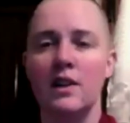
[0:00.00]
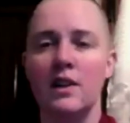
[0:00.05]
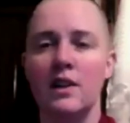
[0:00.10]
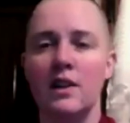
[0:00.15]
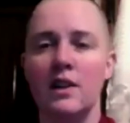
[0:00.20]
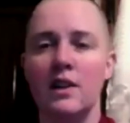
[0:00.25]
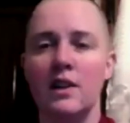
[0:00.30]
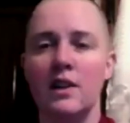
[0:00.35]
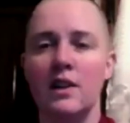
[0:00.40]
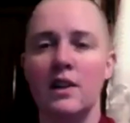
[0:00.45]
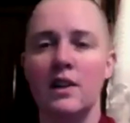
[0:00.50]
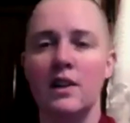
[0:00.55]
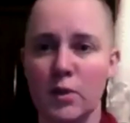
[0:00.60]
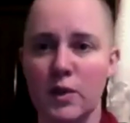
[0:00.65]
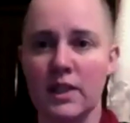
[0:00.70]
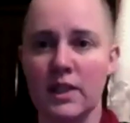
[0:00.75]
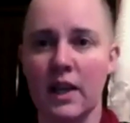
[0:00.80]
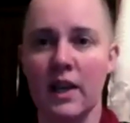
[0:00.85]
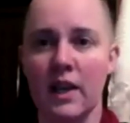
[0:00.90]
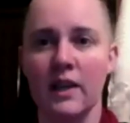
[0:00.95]
Sometimes
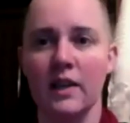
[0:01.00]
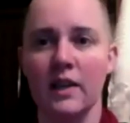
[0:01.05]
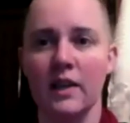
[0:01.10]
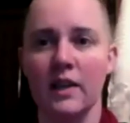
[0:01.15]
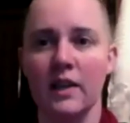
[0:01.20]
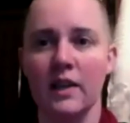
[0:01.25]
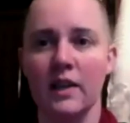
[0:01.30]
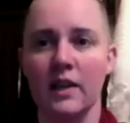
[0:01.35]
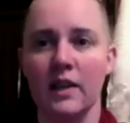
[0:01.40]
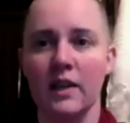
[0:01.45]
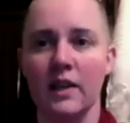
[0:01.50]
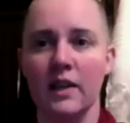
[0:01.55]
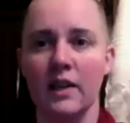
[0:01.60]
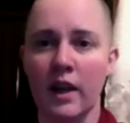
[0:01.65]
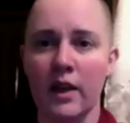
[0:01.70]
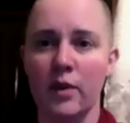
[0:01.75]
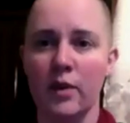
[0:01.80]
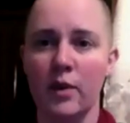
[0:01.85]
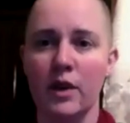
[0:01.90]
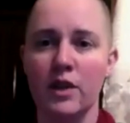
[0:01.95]
we say it in our own
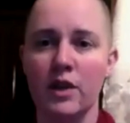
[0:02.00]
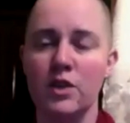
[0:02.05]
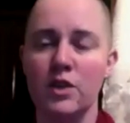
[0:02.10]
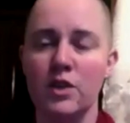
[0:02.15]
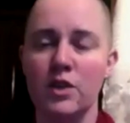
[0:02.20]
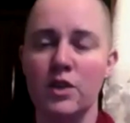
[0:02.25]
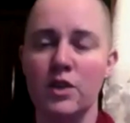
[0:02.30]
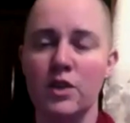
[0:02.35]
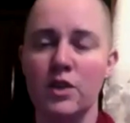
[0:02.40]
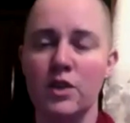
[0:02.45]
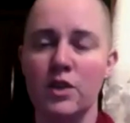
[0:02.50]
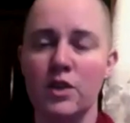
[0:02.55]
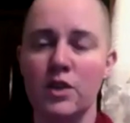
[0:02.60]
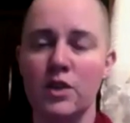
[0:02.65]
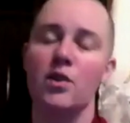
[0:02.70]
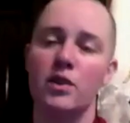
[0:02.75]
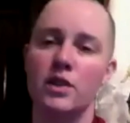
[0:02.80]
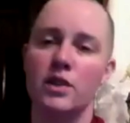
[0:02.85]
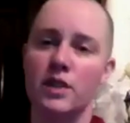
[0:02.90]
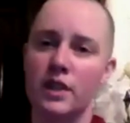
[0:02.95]
language in
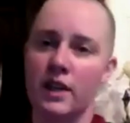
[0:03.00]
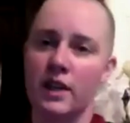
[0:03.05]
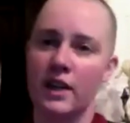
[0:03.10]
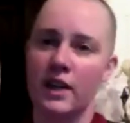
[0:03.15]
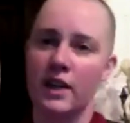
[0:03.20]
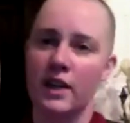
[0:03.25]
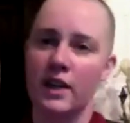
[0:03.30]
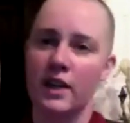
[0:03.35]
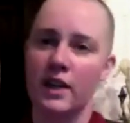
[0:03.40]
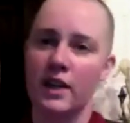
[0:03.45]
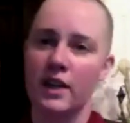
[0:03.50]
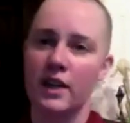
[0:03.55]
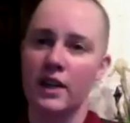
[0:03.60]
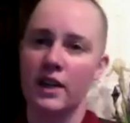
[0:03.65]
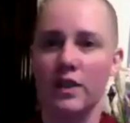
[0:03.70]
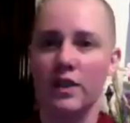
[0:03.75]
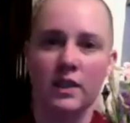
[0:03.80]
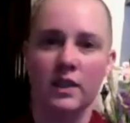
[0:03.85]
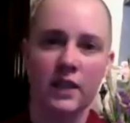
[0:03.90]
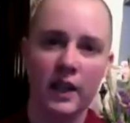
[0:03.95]
order to connect more
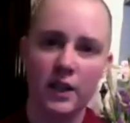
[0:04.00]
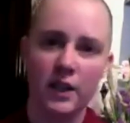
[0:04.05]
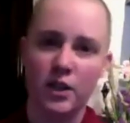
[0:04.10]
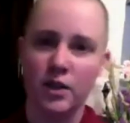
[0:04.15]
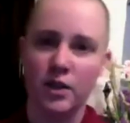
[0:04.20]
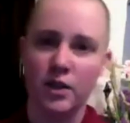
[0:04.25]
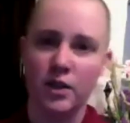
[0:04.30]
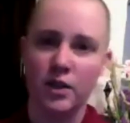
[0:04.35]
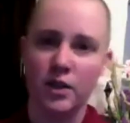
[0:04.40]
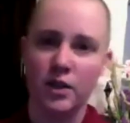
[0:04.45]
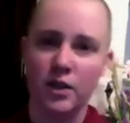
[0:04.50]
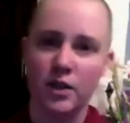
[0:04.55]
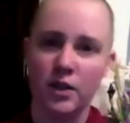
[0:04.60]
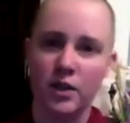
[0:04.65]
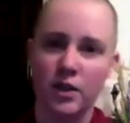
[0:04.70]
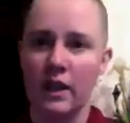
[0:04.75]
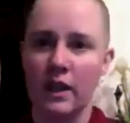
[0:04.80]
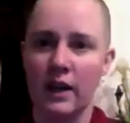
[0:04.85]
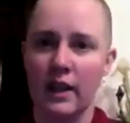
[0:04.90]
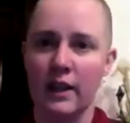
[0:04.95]
intellectually with the
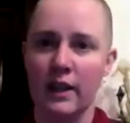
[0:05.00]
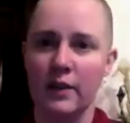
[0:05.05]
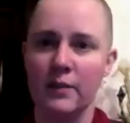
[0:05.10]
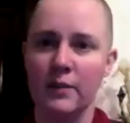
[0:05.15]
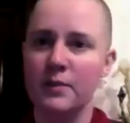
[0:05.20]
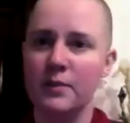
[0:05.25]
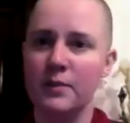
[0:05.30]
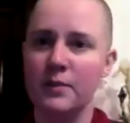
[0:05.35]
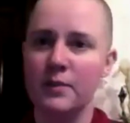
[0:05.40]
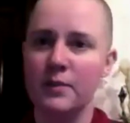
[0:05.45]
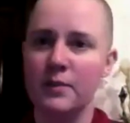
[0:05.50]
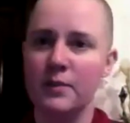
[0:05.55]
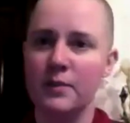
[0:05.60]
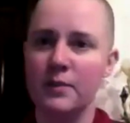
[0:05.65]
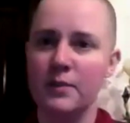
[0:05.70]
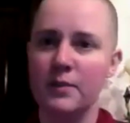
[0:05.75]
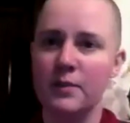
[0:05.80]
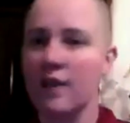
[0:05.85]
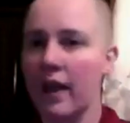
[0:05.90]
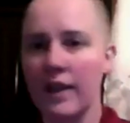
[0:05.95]
meaning.
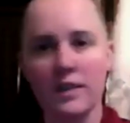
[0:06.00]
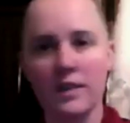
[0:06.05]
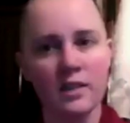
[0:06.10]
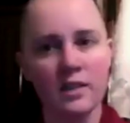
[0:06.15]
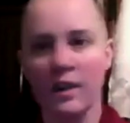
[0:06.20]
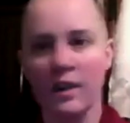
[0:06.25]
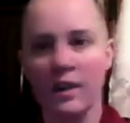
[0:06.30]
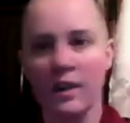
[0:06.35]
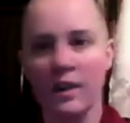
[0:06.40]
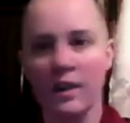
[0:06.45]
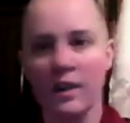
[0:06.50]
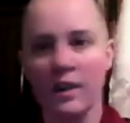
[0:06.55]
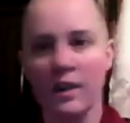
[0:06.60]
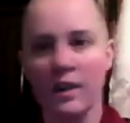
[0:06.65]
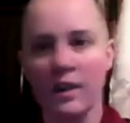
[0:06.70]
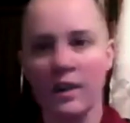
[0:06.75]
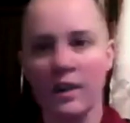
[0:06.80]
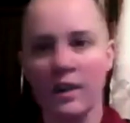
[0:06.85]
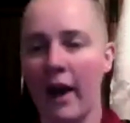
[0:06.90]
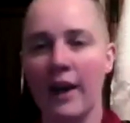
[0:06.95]
It's nice to kind of
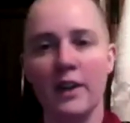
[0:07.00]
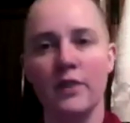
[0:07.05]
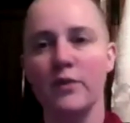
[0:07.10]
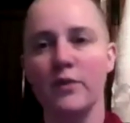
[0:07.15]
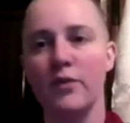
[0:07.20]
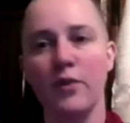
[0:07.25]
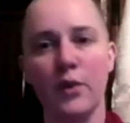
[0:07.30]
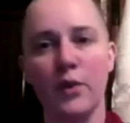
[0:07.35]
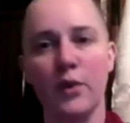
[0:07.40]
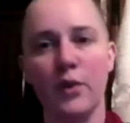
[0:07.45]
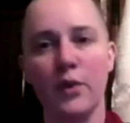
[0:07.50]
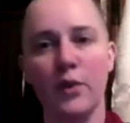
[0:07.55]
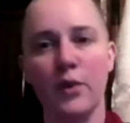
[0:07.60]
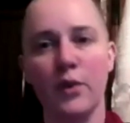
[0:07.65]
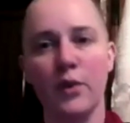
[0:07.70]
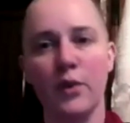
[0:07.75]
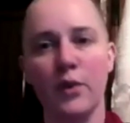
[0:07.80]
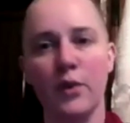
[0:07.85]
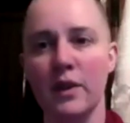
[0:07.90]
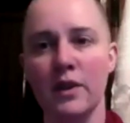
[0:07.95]
go back and forth
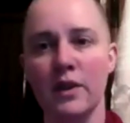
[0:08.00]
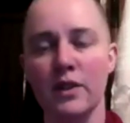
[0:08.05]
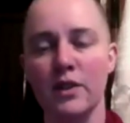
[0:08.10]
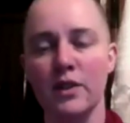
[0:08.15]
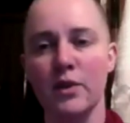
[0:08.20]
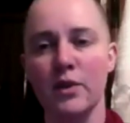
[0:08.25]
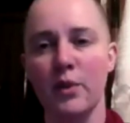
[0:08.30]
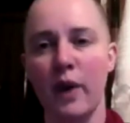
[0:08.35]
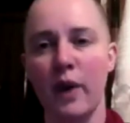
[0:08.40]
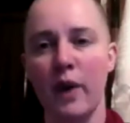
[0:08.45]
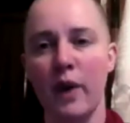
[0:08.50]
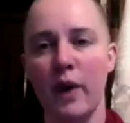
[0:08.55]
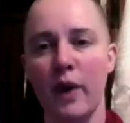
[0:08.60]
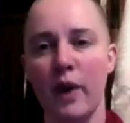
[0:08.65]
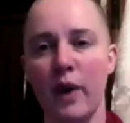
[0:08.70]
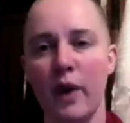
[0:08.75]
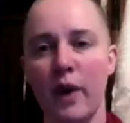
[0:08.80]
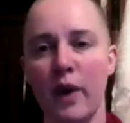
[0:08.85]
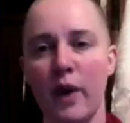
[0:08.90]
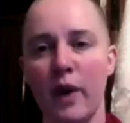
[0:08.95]
between the two
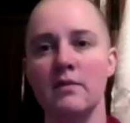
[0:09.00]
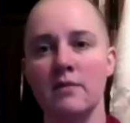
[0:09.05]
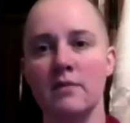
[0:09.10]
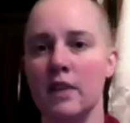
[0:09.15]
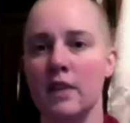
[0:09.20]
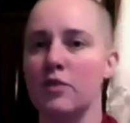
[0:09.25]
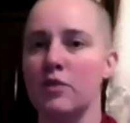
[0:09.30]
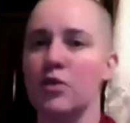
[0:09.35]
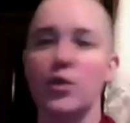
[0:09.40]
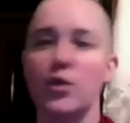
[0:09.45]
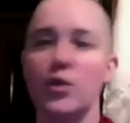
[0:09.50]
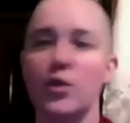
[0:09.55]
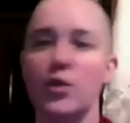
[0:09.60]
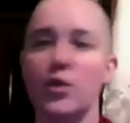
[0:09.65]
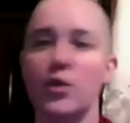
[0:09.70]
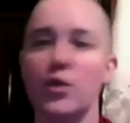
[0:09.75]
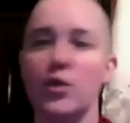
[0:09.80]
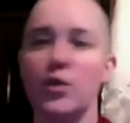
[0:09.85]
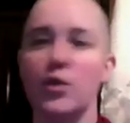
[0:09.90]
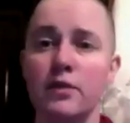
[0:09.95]
ways. It
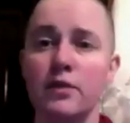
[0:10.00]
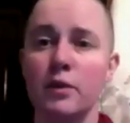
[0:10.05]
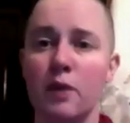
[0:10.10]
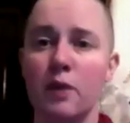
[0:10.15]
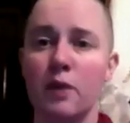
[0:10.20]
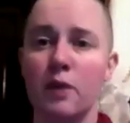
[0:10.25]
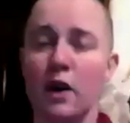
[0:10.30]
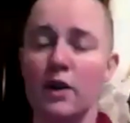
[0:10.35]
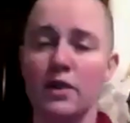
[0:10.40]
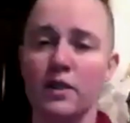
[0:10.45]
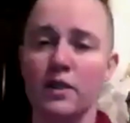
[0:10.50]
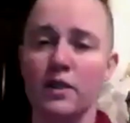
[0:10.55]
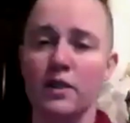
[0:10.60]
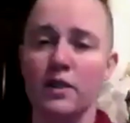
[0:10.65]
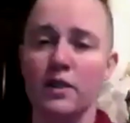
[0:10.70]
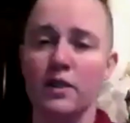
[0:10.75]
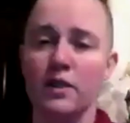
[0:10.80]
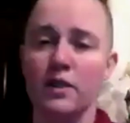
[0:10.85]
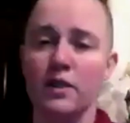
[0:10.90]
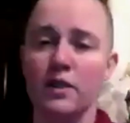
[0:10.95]
triggers different parts of the
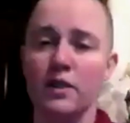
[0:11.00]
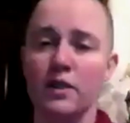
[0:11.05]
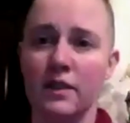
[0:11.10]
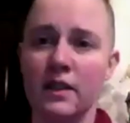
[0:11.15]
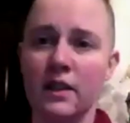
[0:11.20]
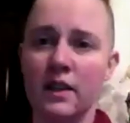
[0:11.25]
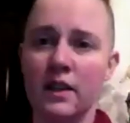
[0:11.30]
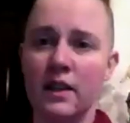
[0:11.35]
mind.